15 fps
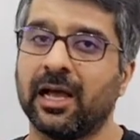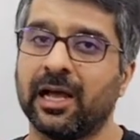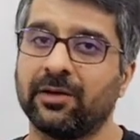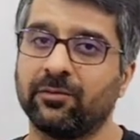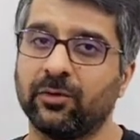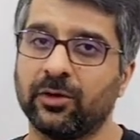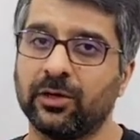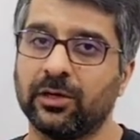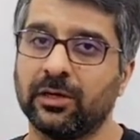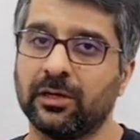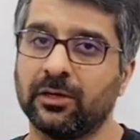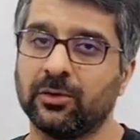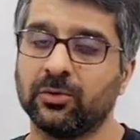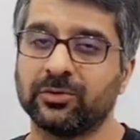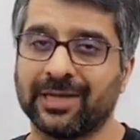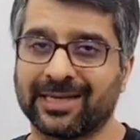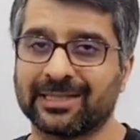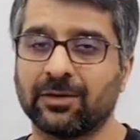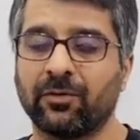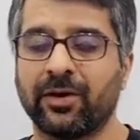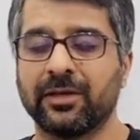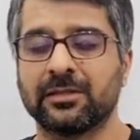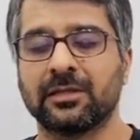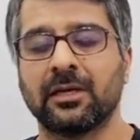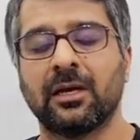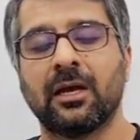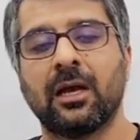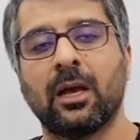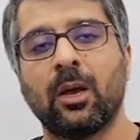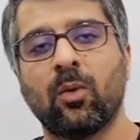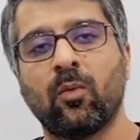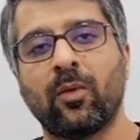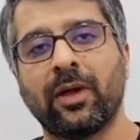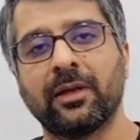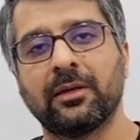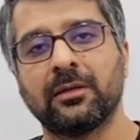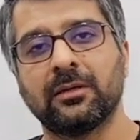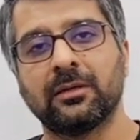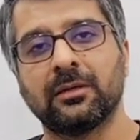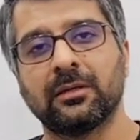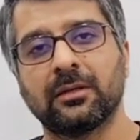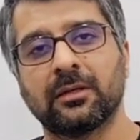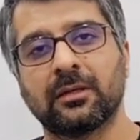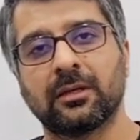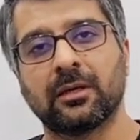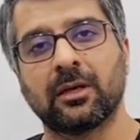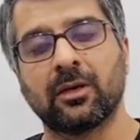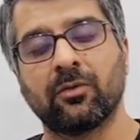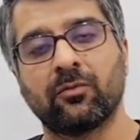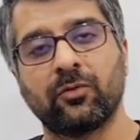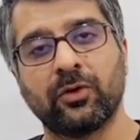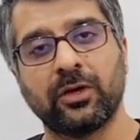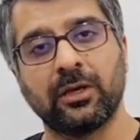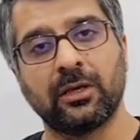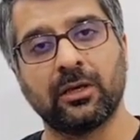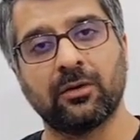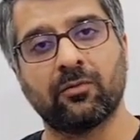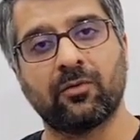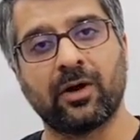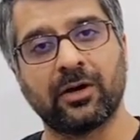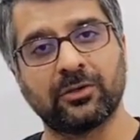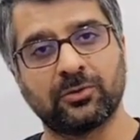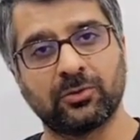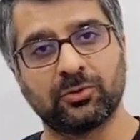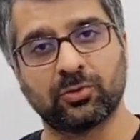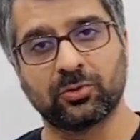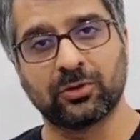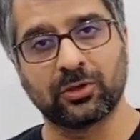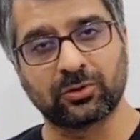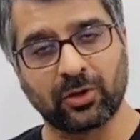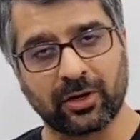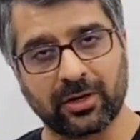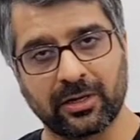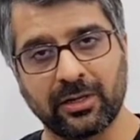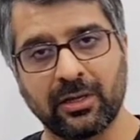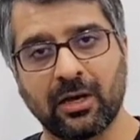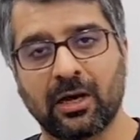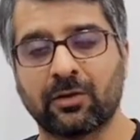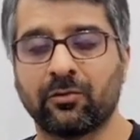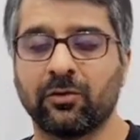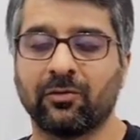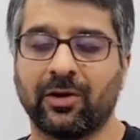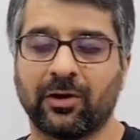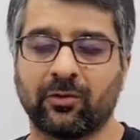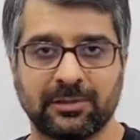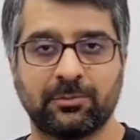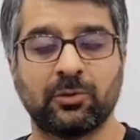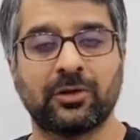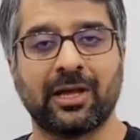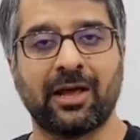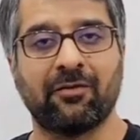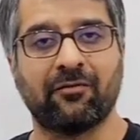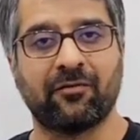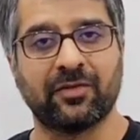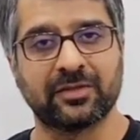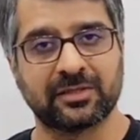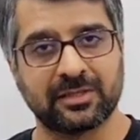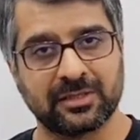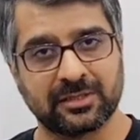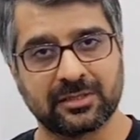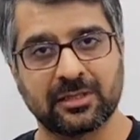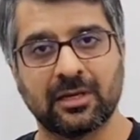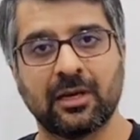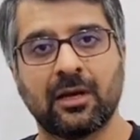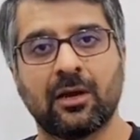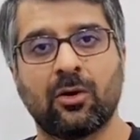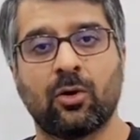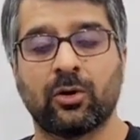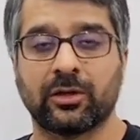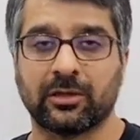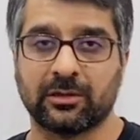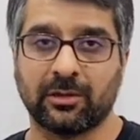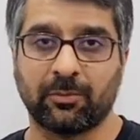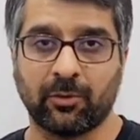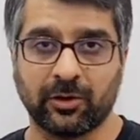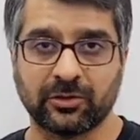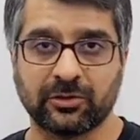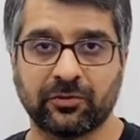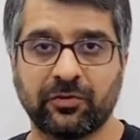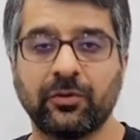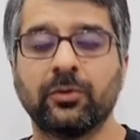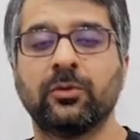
And we use active voice when we want to show the authority or we want to put emphasis on the point of